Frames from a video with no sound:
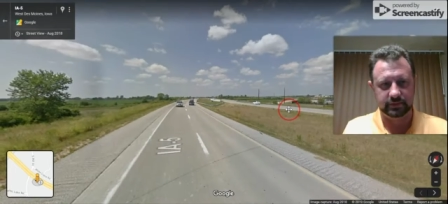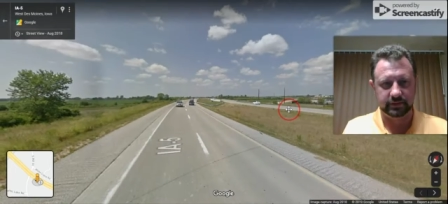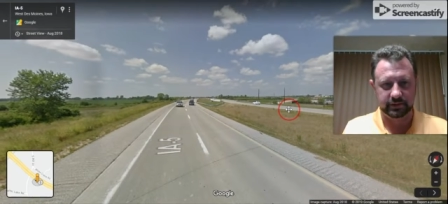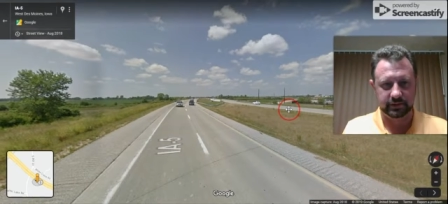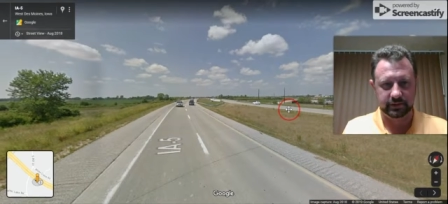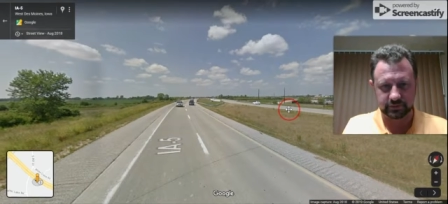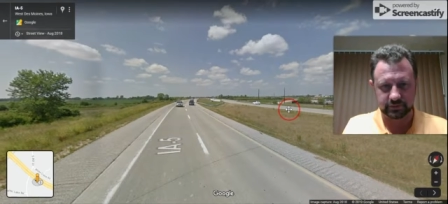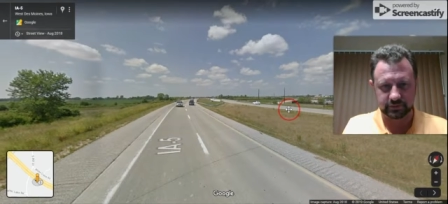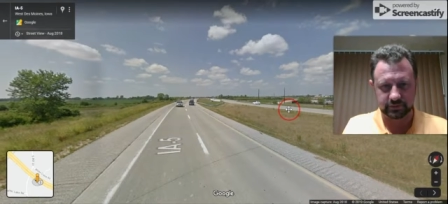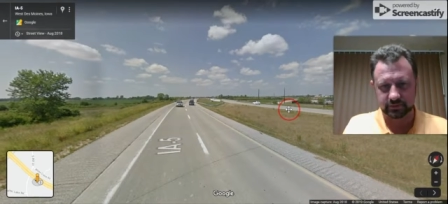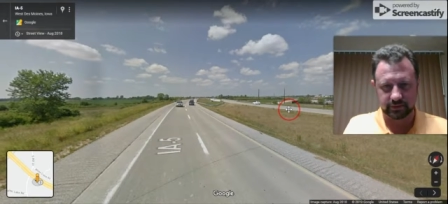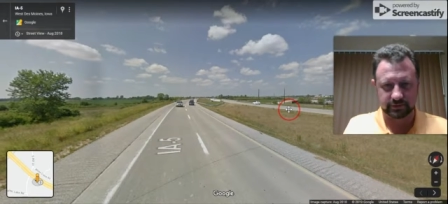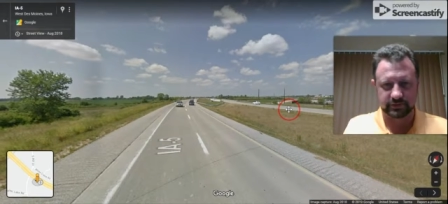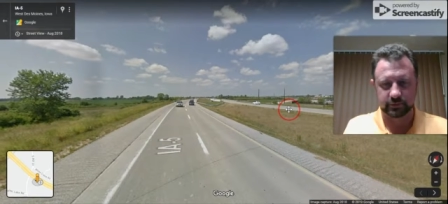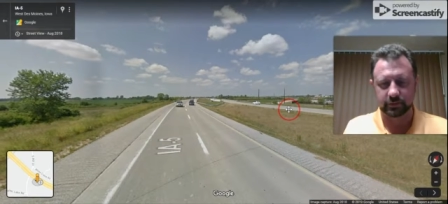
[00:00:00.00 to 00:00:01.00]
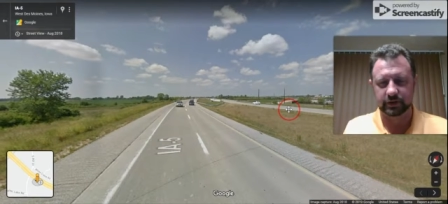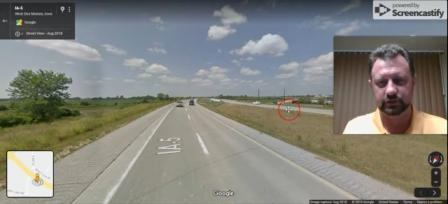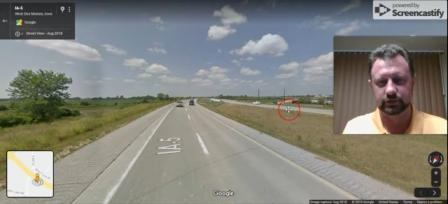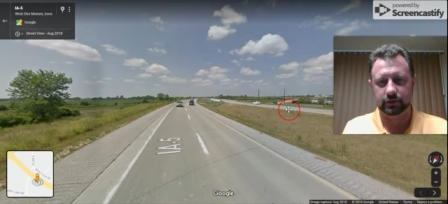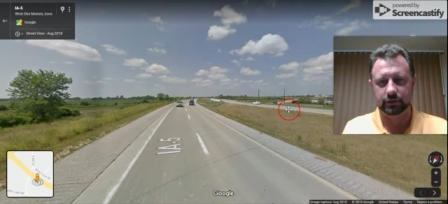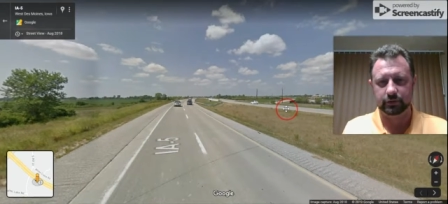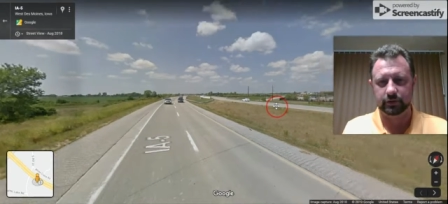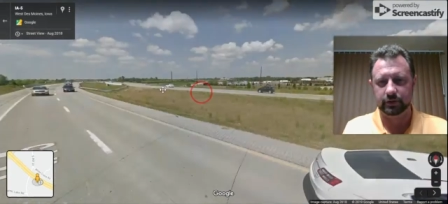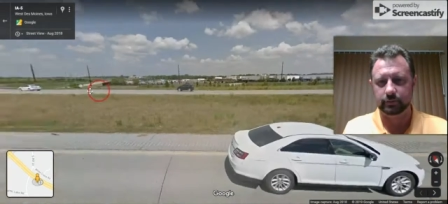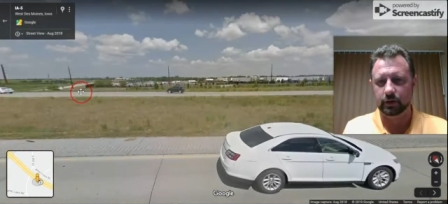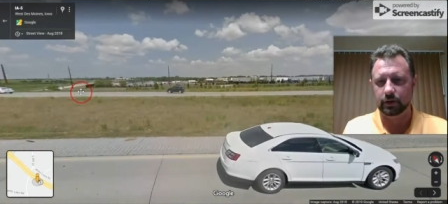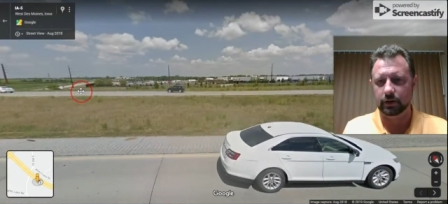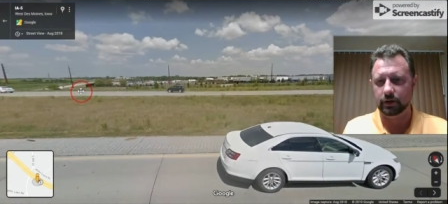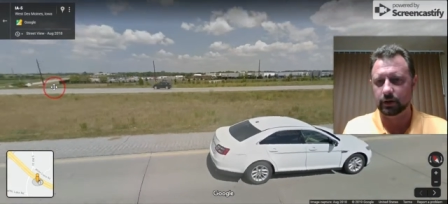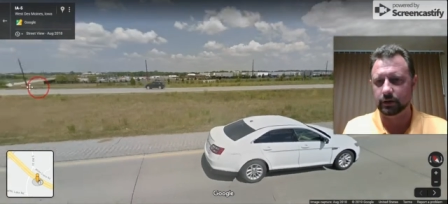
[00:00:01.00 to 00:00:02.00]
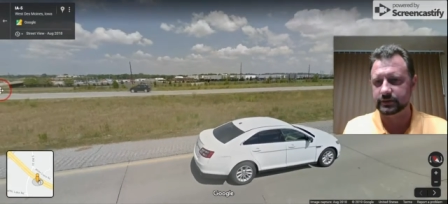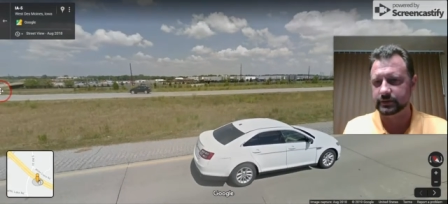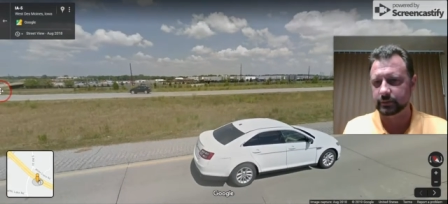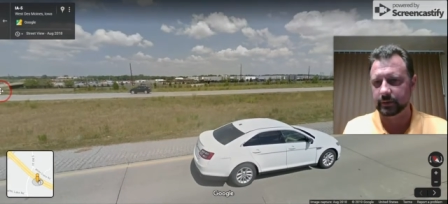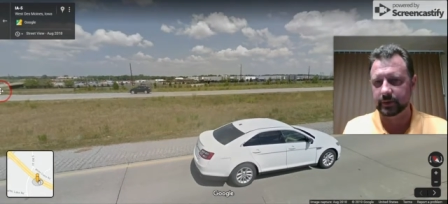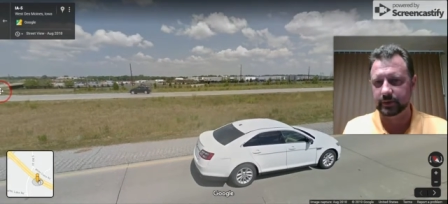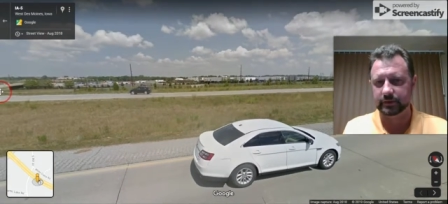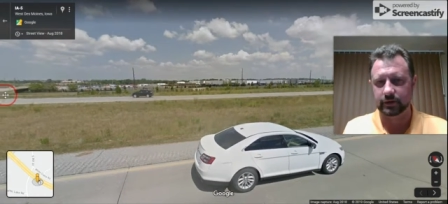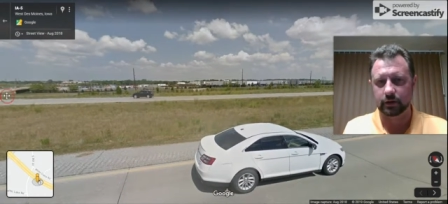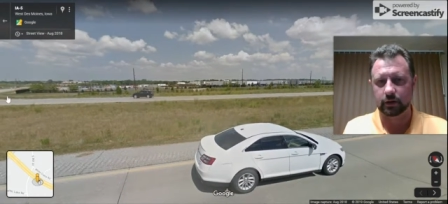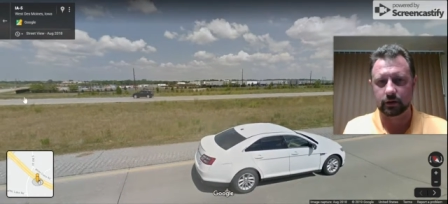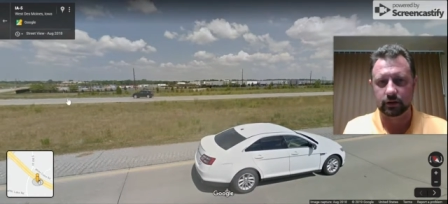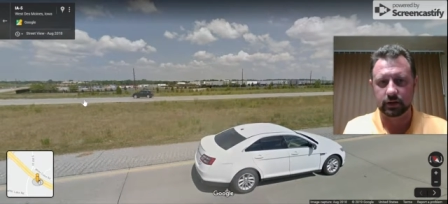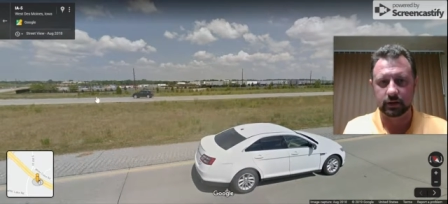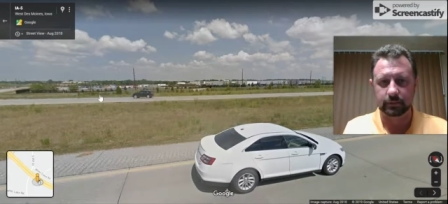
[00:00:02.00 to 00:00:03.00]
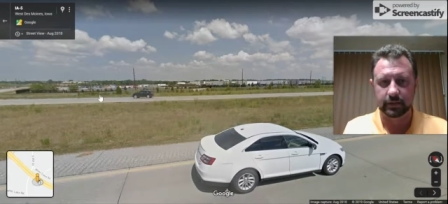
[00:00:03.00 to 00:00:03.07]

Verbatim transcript: here's here's the way to Jordan Creek Falls, the way back to Carlisle.